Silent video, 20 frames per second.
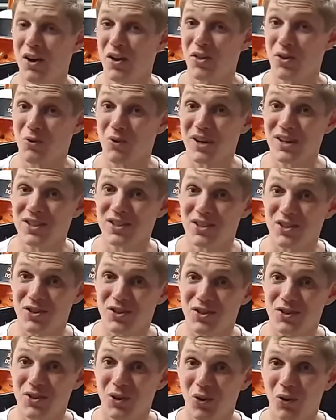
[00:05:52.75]
The reason it
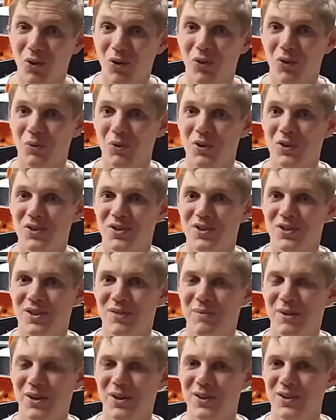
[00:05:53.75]
stalled was
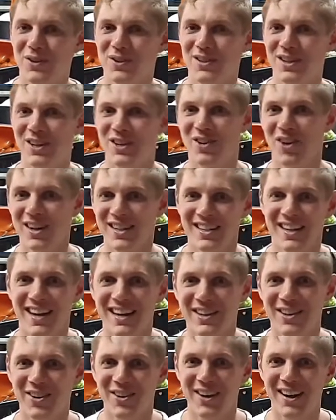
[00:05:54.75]
because in nineteen
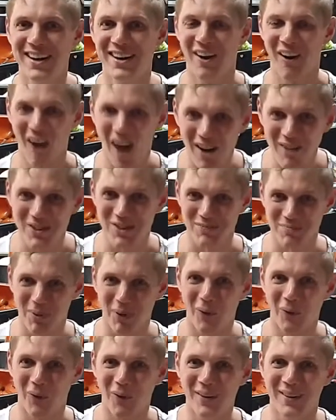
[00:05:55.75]
eighty-nine, I was
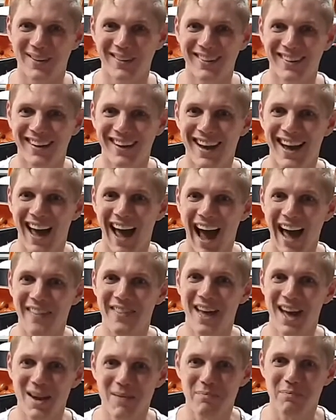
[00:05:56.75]
born, and
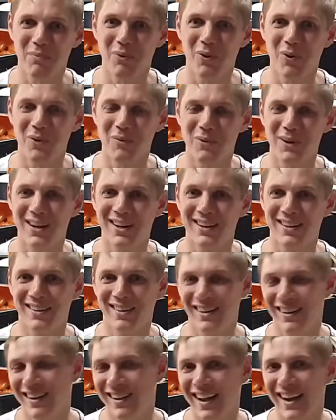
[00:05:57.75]
that put a big
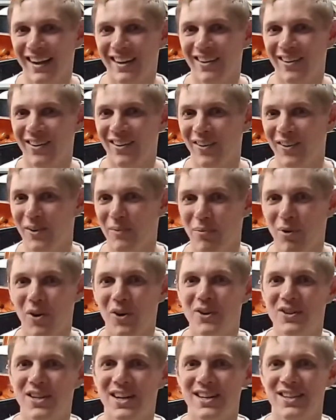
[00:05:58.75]
clanger on the
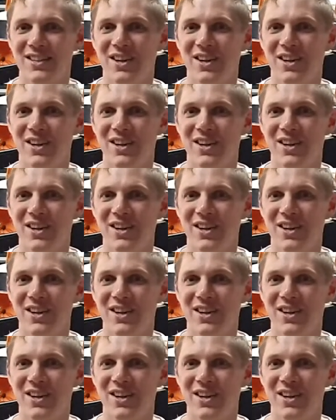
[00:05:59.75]
project